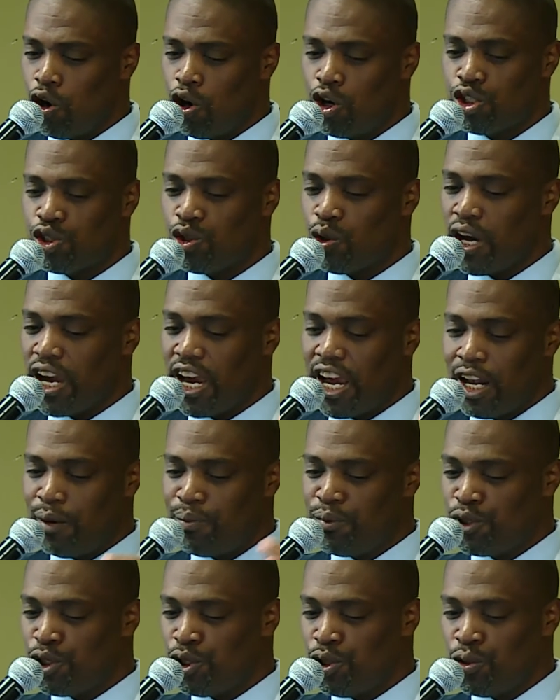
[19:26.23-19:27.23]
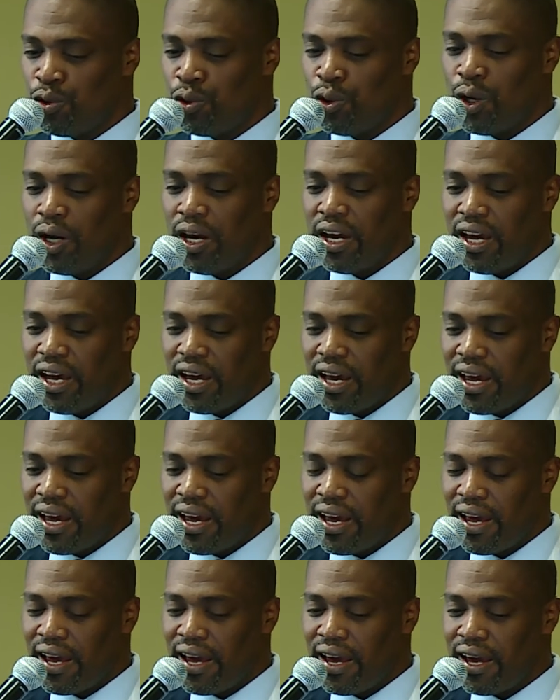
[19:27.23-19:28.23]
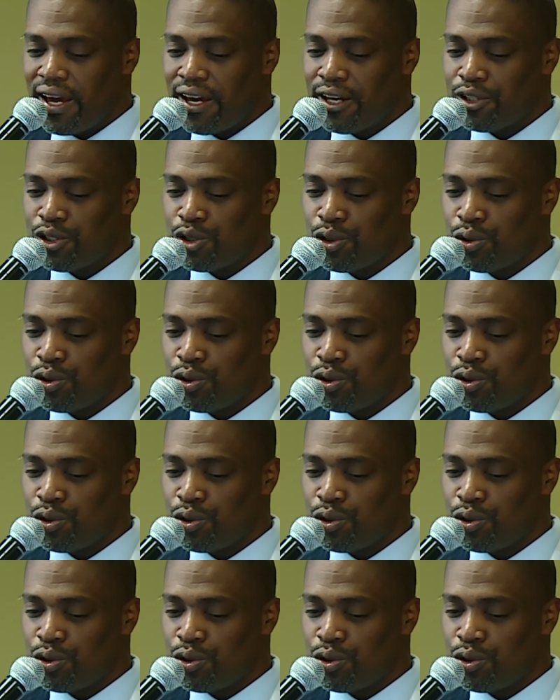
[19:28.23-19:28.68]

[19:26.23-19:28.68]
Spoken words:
also helps you to